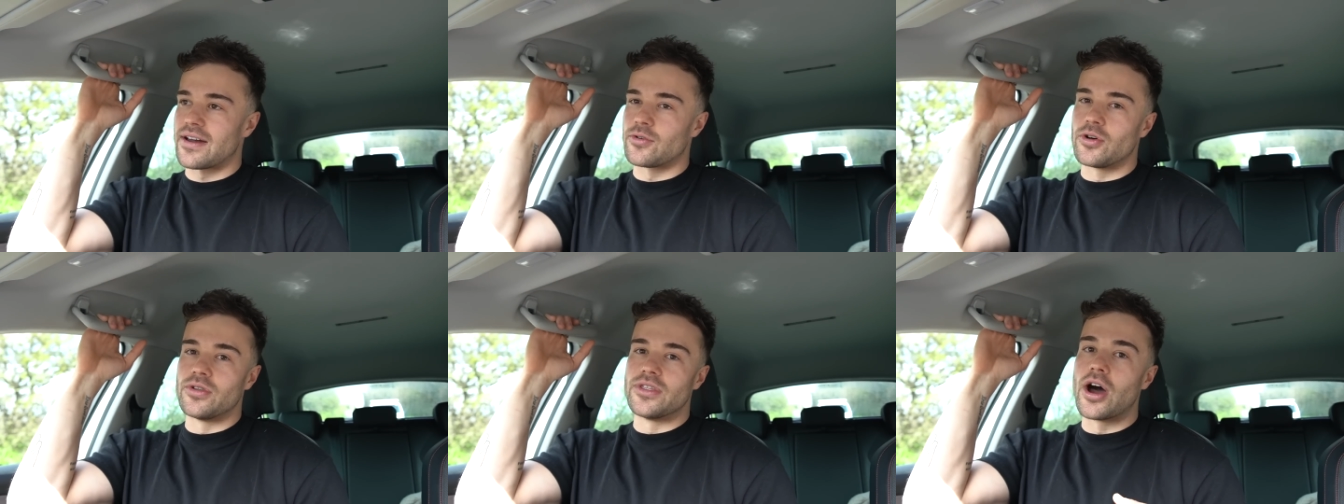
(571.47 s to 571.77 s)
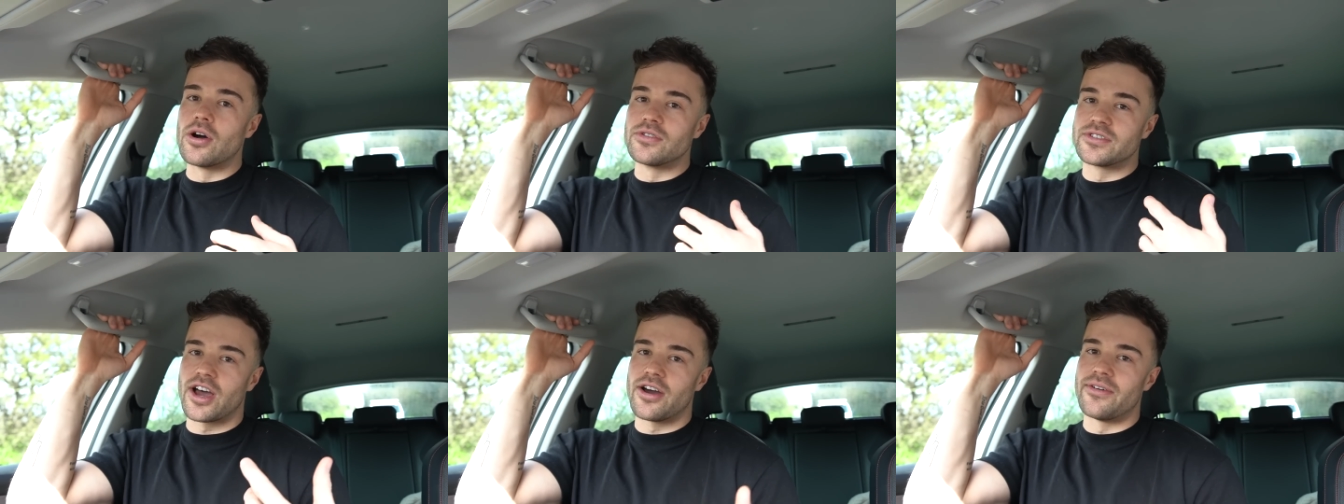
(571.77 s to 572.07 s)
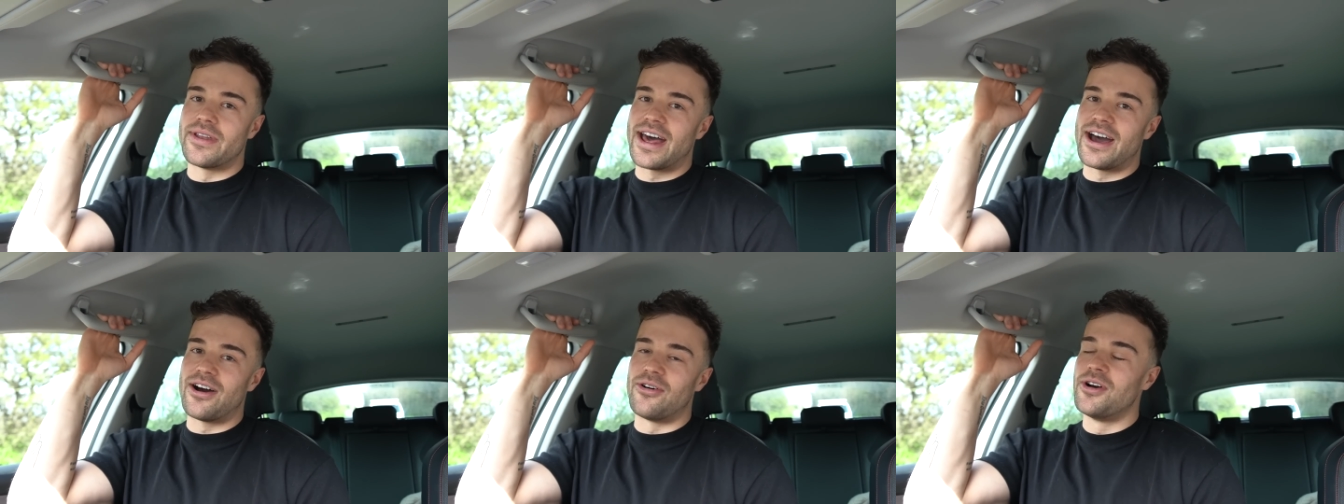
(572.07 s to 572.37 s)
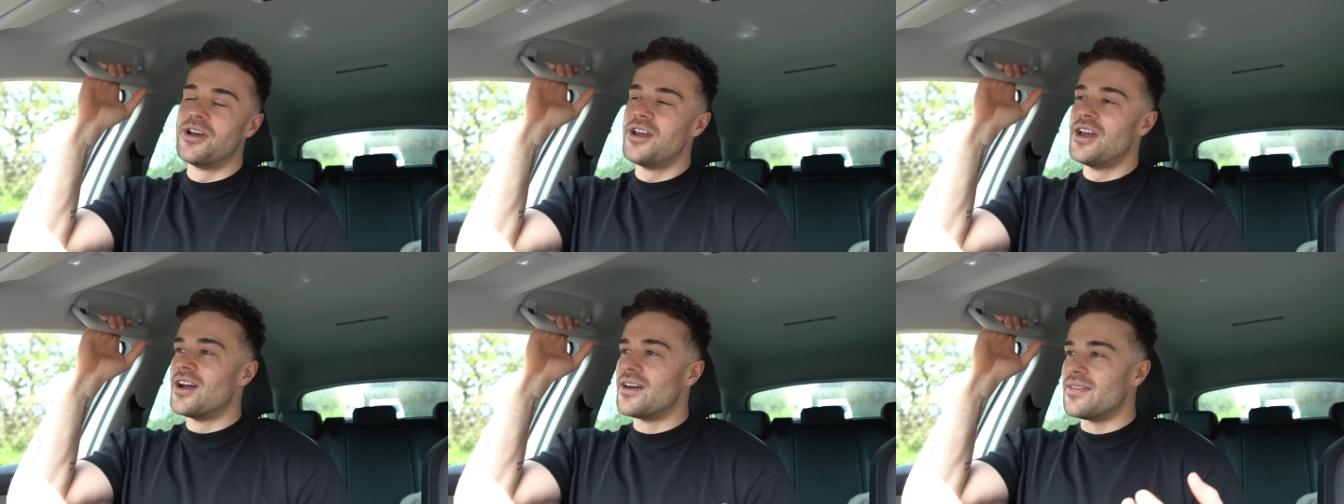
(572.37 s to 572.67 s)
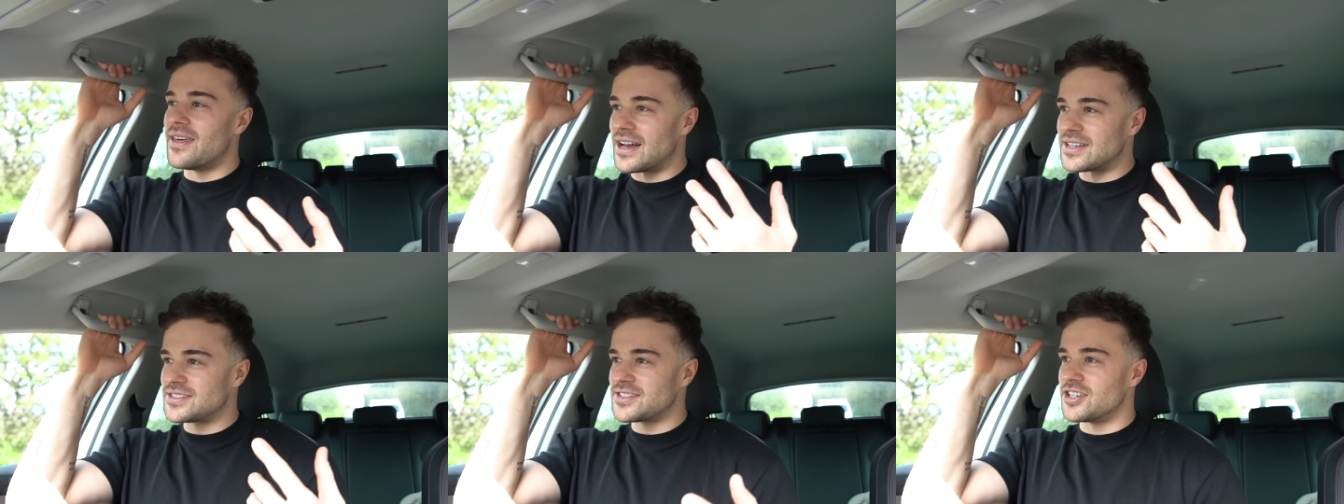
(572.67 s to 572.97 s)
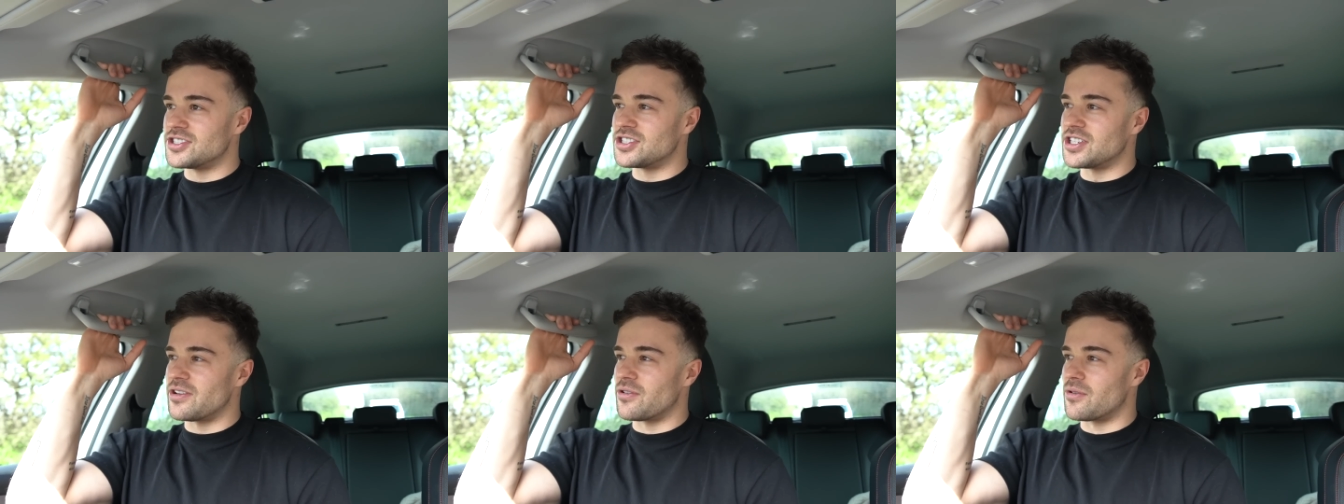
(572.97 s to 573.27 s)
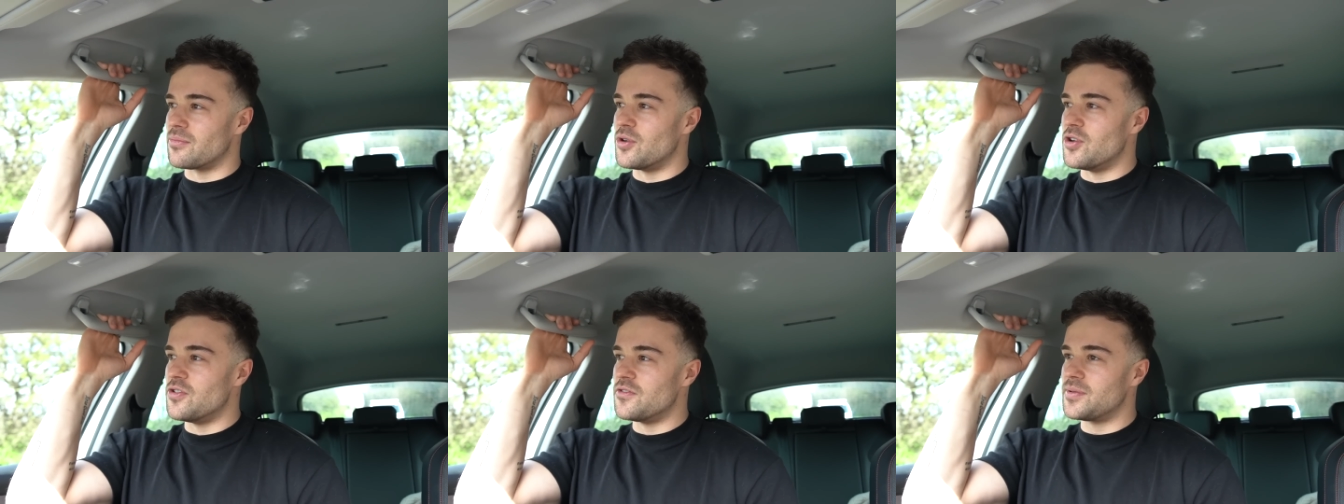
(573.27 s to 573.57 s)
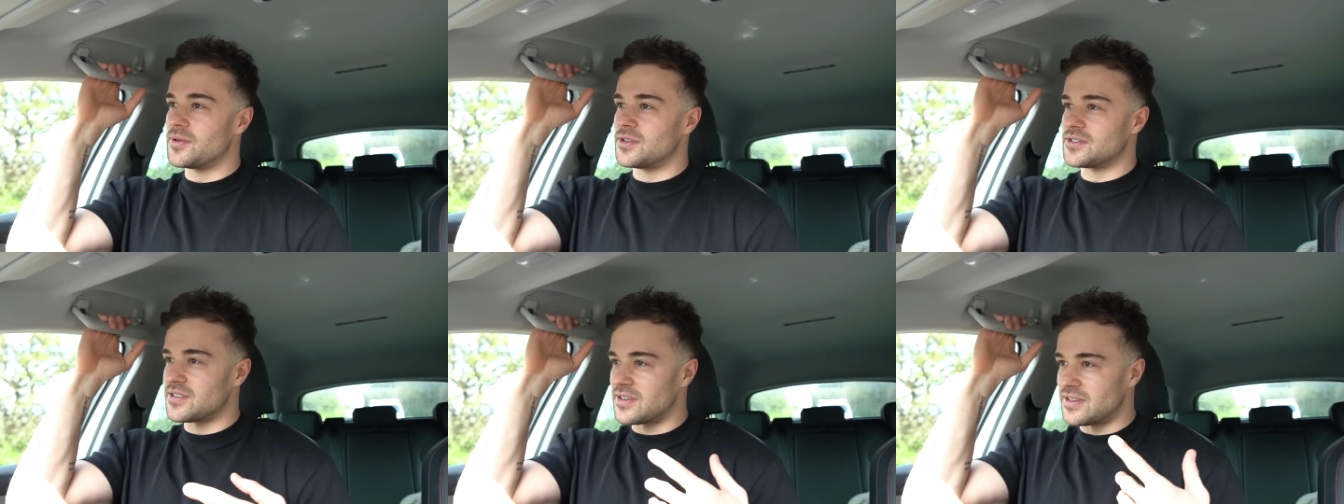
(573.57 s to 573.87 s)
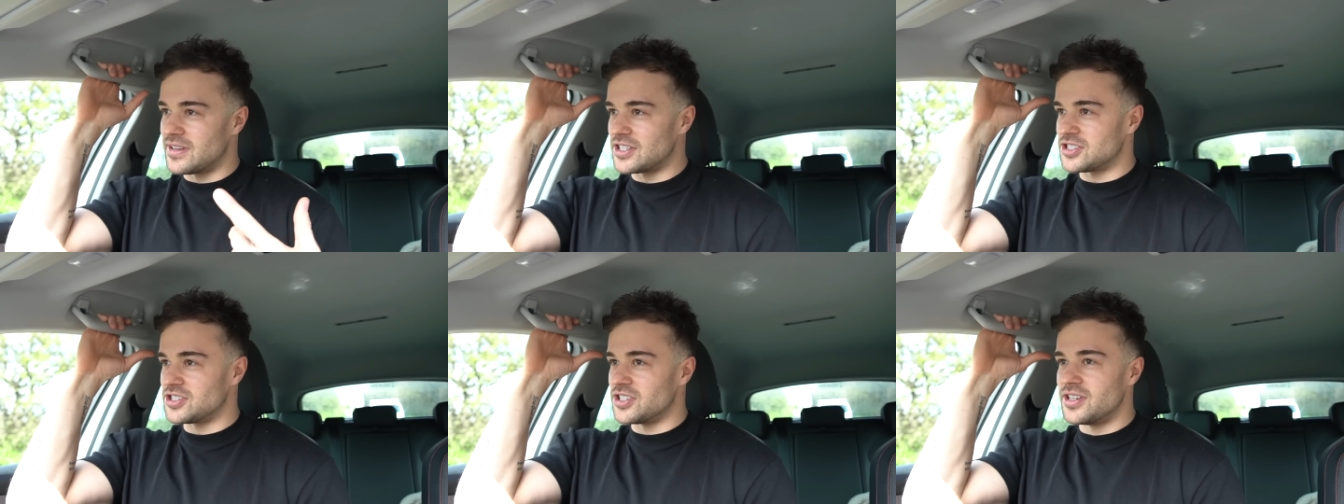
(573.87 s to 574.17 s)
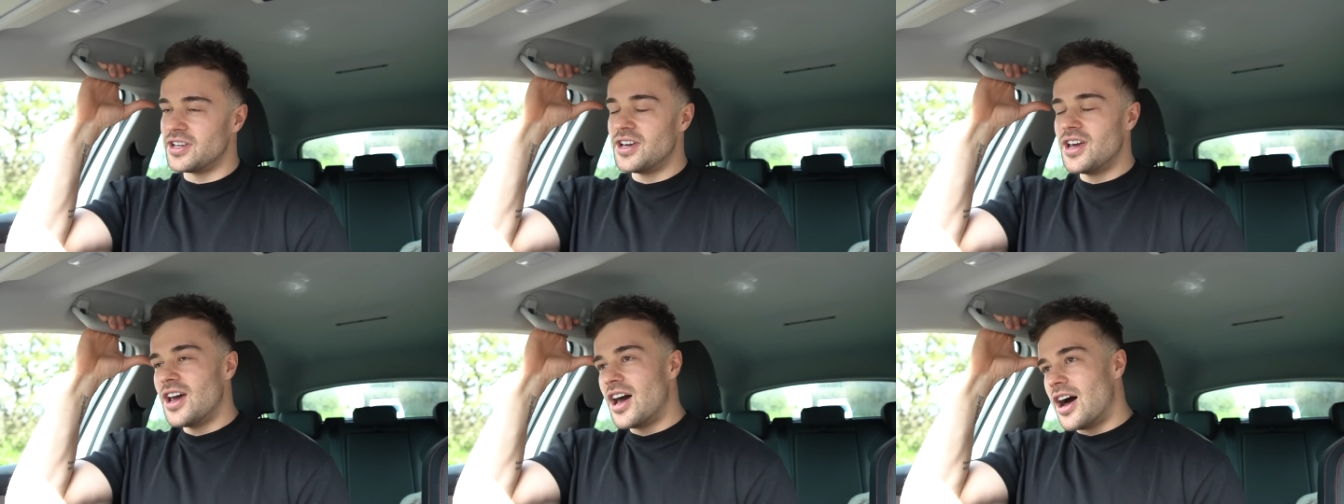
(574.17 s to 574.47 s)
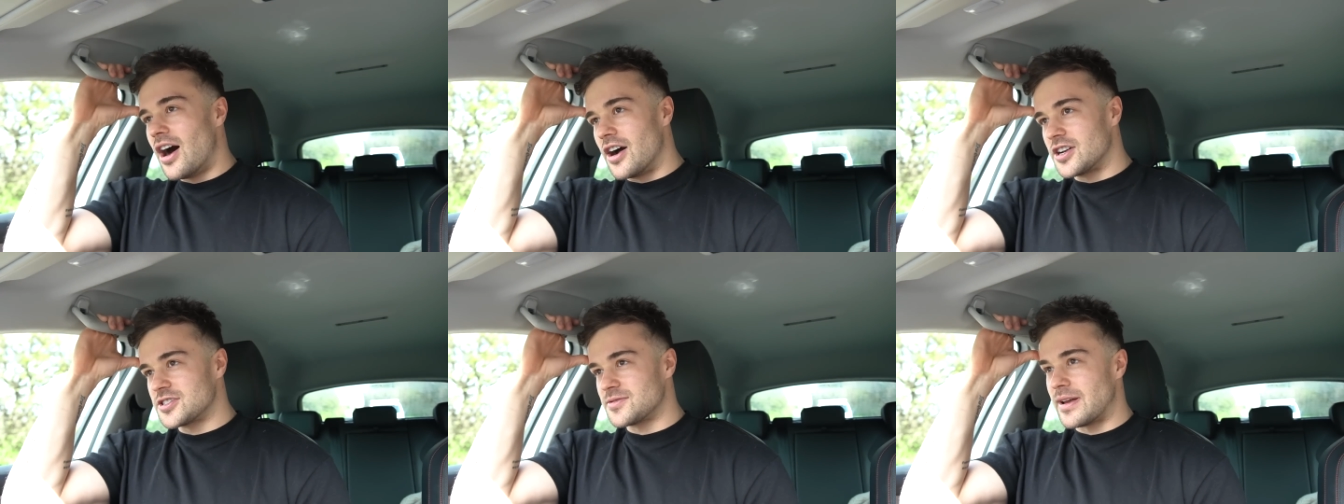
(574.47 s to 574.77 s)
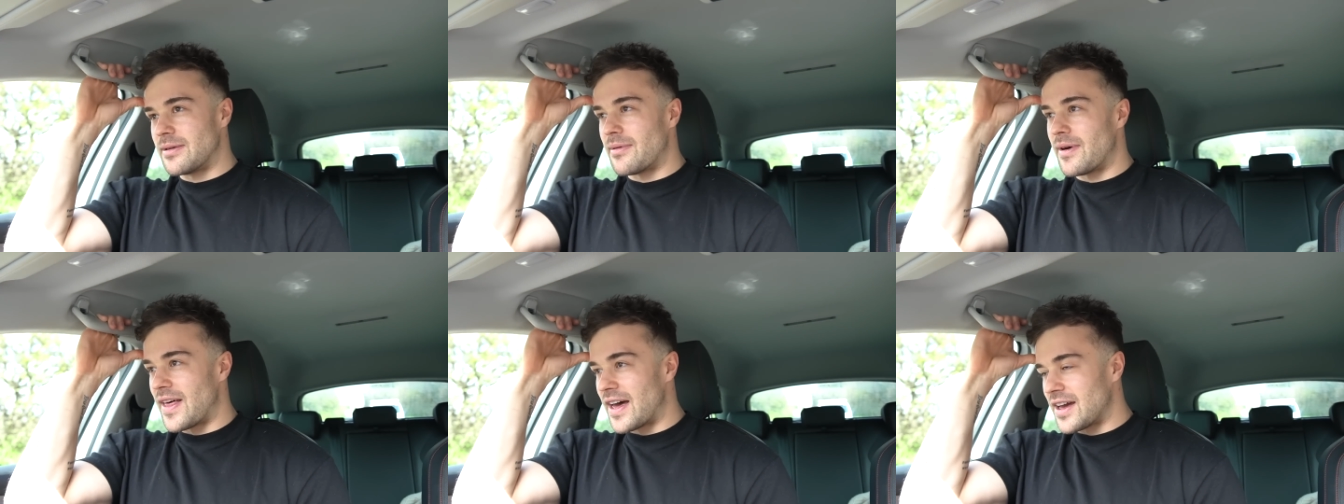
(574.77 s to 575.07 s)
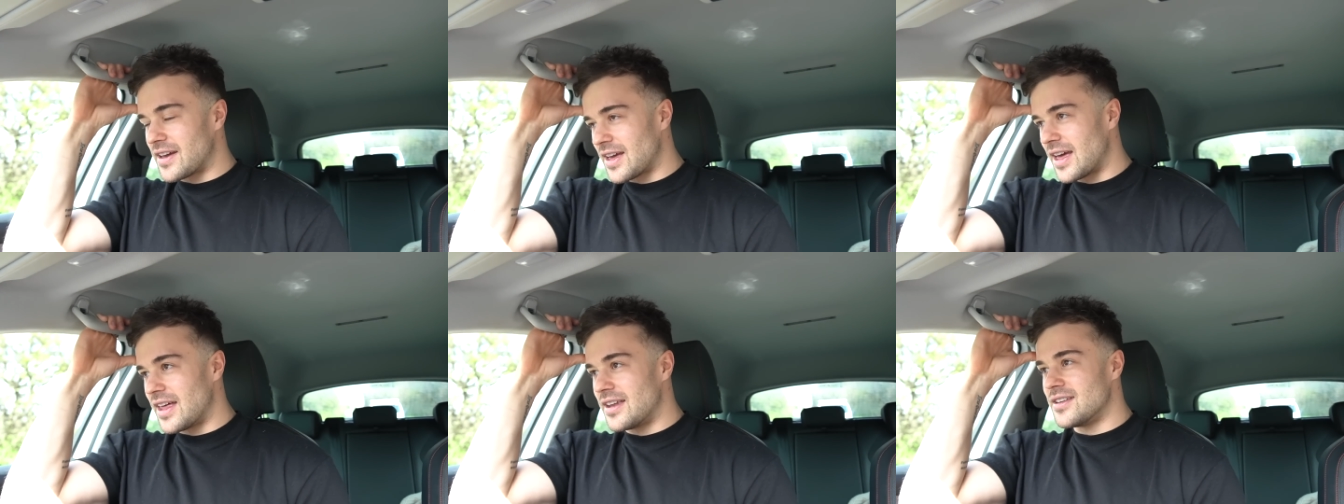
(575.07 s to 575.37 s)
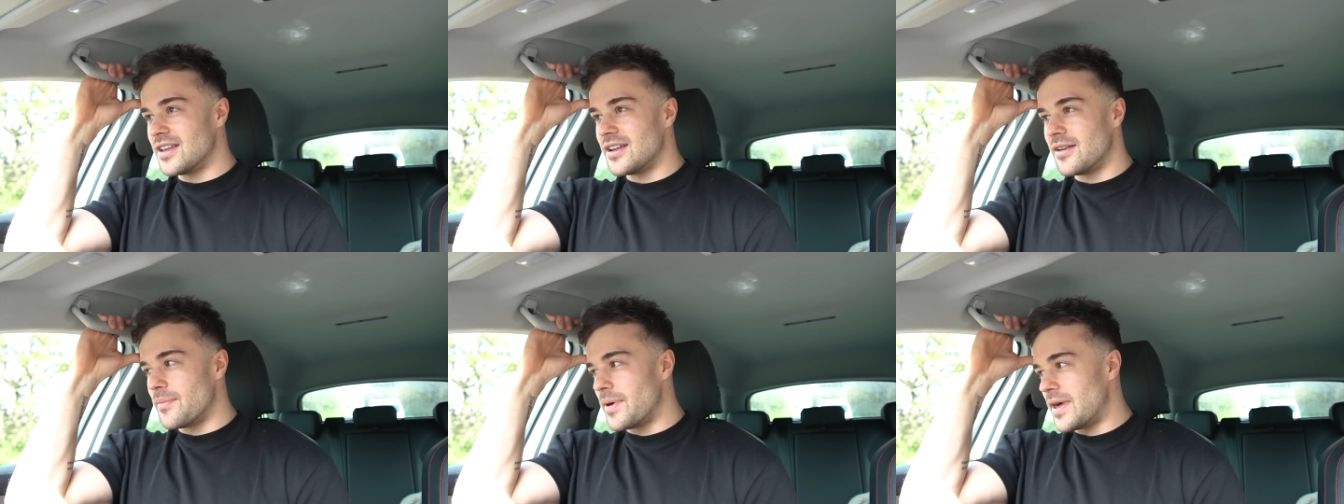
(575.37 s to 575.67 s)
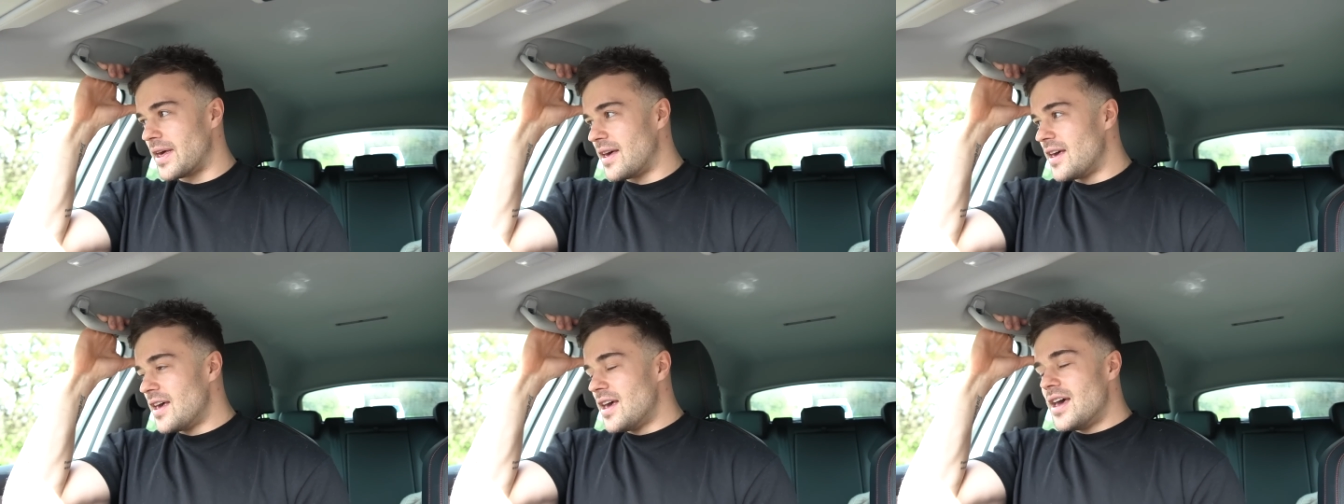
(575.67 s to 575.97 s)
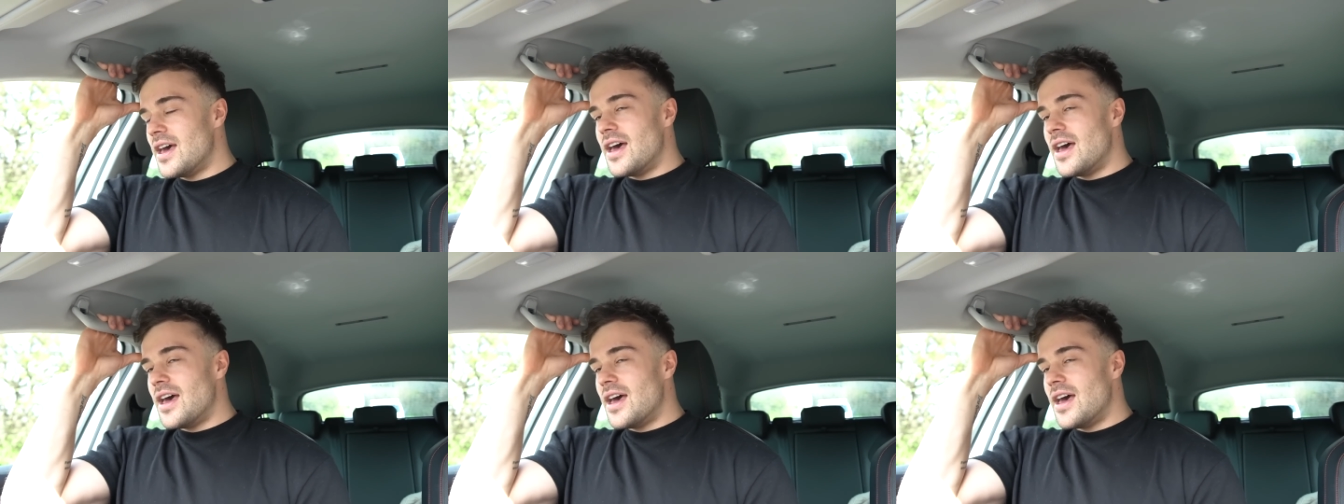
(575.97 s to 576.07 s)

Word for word: I've got no toenail that I surgically removed because of the condition. I'll explain about that again in a bit.